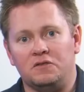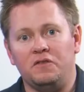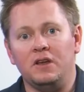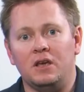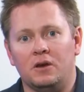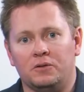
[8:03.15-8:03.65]

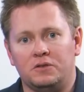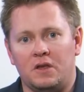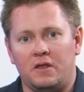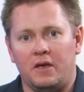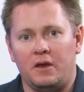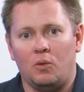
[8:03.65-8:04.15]
videos
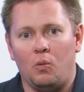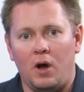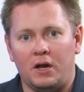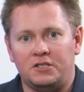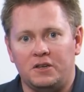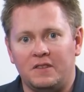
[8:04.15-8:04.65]
that you're
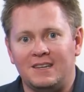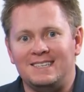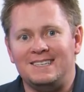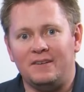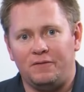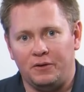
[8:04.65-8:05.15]
watching, the
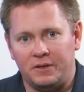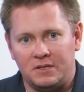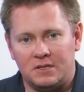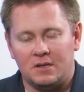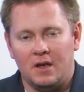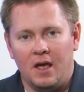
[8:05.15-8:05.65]

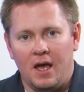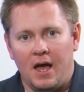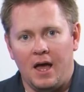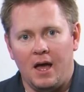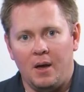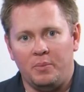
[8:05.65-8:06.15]
difference
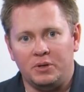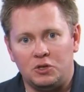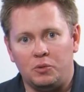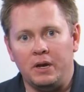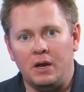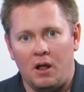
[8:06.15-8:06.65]

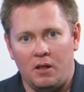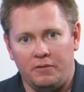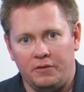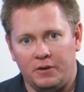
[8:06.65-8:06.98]
between all of